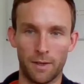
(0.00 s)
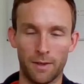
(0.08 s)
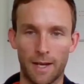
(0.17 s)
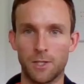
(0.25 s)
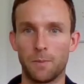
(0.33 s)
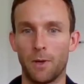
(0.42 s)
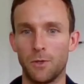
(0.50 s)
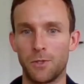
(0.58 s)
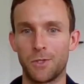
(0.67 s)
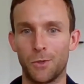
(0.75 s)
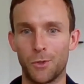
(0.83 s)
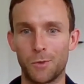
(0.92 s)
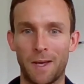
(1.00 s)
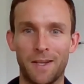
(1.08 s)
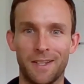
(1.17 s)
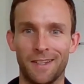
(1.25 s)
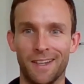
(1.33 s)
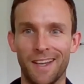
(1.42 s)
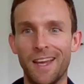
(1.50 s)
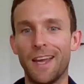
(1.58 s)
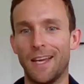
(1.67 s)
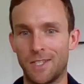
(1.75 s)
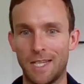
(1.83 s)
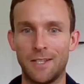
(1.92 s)
one, as opposed to spending
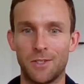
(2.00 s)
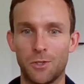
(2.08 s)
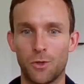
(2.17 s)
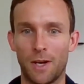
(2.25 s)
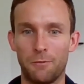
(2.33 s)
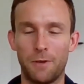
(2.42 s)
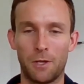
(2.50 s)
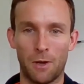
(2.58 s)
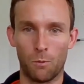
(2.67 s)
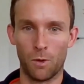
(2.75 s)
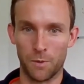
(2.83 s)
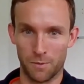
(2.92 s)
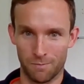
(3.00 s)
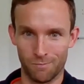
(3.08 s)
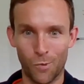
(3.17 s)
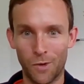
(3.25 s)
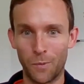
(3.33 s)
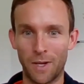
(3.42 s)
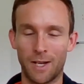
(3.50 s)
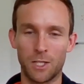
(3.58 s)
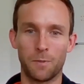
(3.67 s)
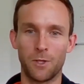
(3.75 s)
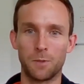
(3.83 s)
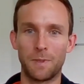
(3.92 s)
a season trying to figure out what we
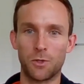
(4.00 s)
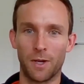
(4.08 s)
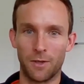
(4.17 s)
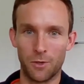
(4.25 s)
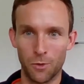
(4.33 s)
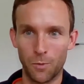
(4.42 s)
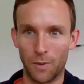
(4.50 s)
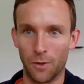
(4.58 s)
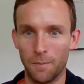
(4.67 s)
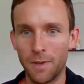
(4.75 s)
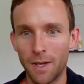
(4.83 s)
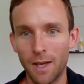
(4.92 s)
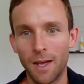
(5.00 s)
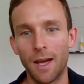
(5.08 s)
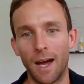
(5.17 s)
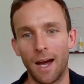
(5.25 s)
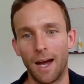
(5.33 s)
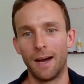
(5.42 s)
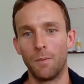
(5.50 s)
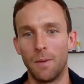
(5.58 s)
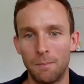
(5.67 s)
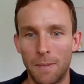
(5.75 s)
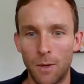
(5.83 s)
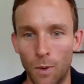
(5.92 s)
are supposed to be trying to do with them.
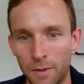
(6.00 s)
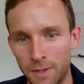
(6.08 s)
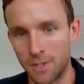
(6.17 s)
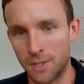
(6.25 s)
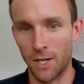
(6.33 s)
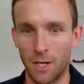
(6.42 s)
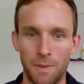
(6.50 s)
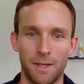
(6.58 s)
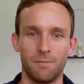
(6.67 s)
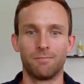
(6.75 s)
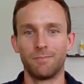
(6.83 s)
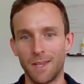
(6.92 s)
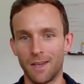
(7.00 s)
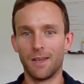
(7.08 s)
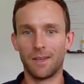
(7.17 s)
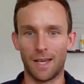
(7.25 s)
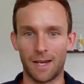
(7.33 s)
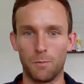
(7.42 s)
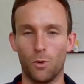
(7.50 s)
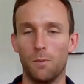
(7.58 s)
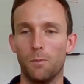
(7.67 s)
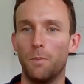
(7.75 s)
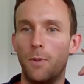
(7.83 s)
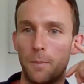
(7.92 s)
Meanwhile, they're just going to be getting
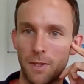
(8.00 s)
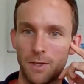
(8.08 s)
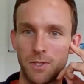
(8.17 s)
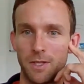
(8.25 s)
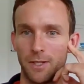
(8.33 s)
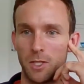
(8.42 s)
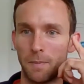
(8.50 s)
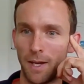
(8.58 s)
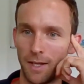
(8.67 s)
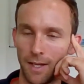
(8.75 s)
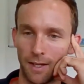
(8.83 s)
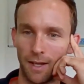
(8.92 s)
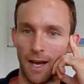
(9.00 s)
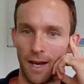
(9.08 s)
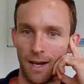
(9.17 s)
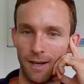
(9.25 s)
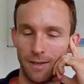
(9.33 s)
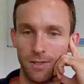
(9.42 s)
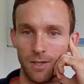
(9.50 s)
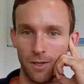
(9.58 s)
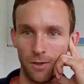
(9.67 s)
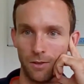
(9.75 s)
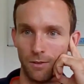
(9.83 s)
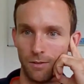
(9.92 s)
more and more populous and expanding.
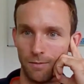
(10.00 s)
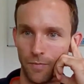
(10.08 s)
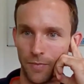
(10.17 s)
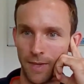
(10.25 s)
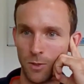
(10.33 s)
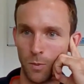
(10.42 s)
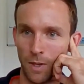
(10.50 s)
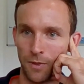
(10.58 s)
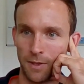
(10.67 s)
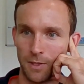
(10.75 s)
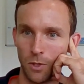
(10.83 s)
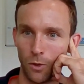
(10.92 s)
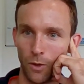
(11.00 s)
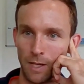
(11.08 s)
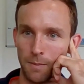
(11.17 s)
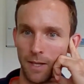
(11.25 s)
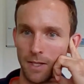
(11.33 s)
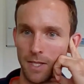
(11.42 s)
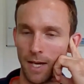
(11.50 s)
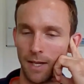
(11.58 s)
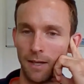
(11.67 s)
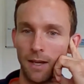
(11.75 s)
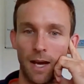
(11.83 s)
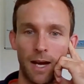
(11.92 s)
So that's one thing that's already being
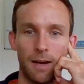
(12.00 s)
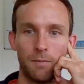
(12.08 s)
done.